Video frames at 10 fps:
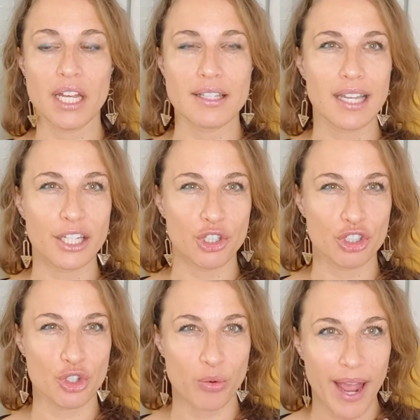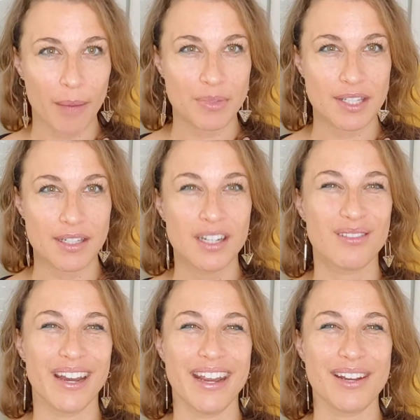it's like you're trapped,
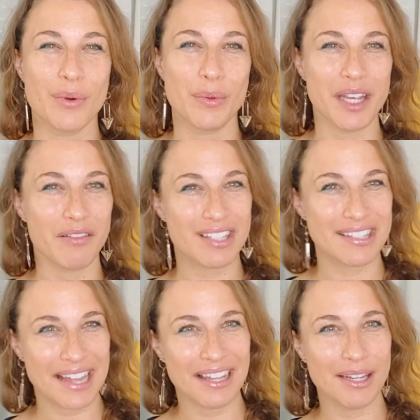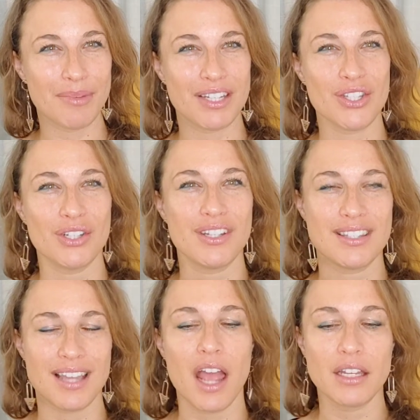right? When we have a stellium in a certain
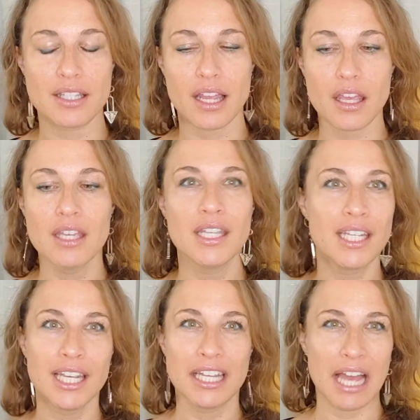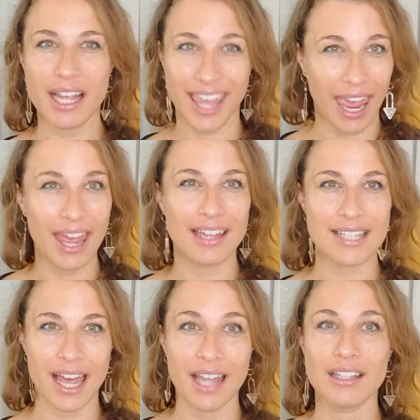sign, it's like, I can't
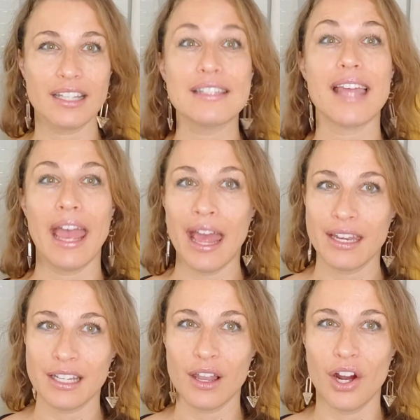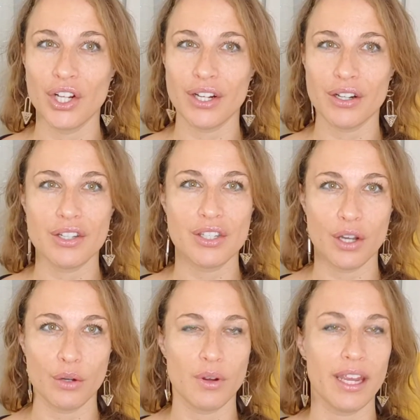handle it any longer.
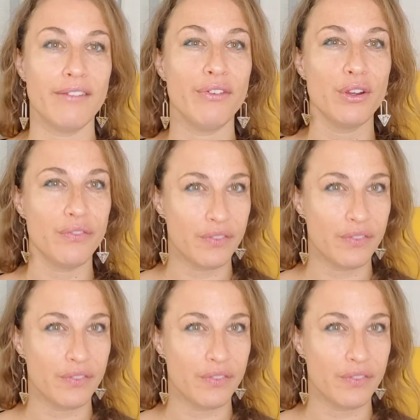So if you